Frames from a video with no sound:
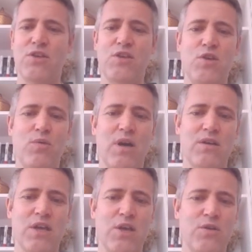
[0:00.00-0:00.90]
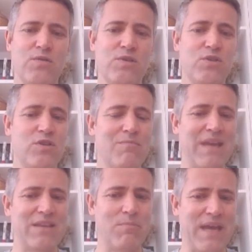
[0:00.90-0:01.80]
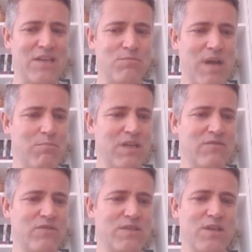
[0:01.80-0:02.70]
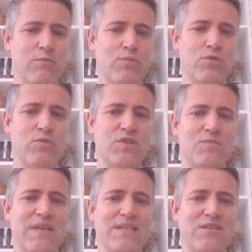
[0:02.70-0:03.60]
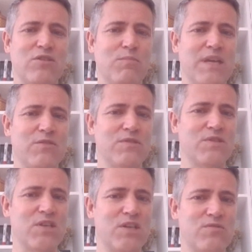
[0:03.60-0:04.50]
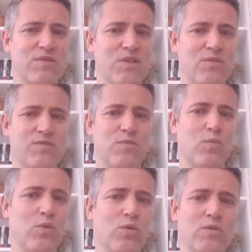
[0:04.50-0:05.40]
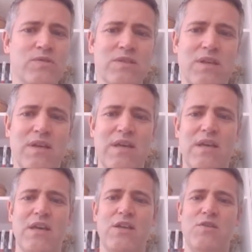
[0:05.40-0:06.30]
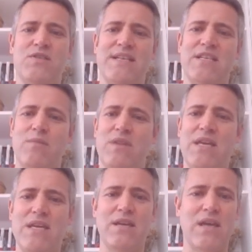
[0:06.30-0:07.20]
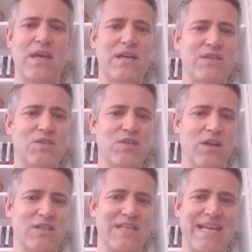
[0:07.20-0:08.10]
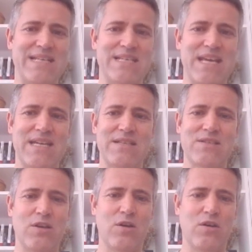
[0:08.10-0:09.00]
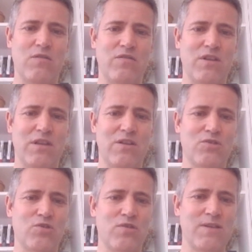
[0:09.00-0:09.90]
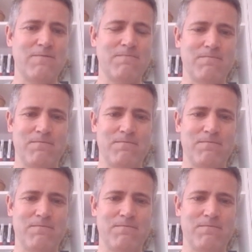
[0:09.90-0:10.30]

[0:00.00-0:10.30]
the QR code. You can make the page public, for example, which means it will appear on search results and walls. You set up the start and end date of the lottery.